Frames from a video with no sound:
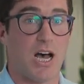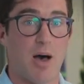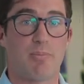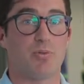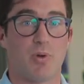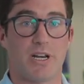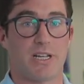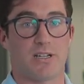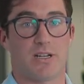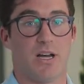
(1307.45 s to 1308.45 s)
up and
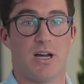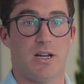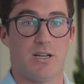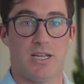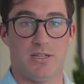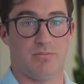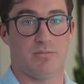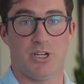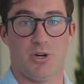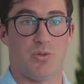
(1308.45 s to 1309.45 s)
running in
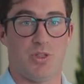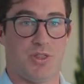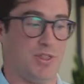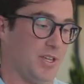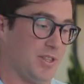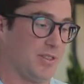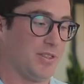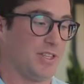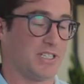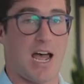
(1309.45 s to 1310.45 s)

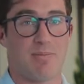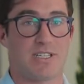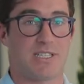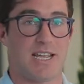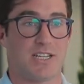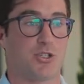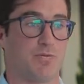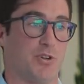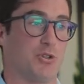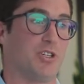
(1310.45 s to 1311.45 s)
the time it takes
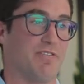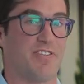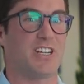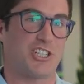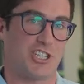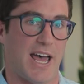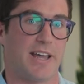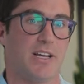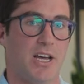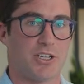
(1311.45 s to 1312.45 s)
for you to finish that